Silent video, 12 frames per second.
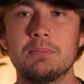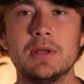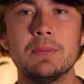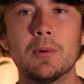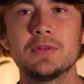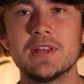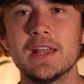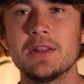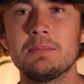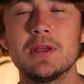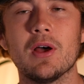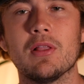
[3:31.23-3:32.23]
People tend
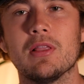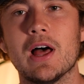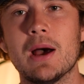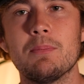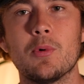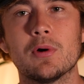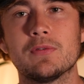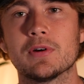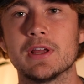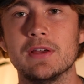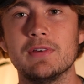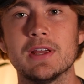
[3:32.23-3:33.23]
to be a lot more
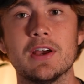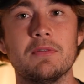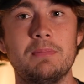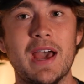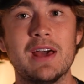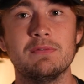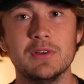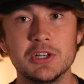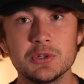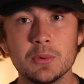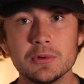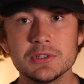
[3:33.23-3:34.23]
forgiving of bad
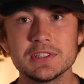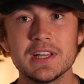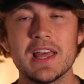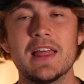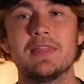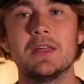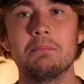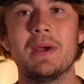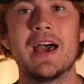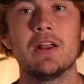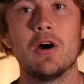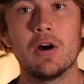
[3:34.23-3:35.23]
visuals than
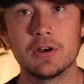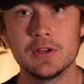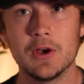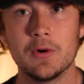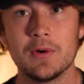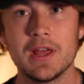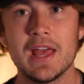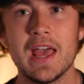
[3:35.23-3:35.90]
bad audio.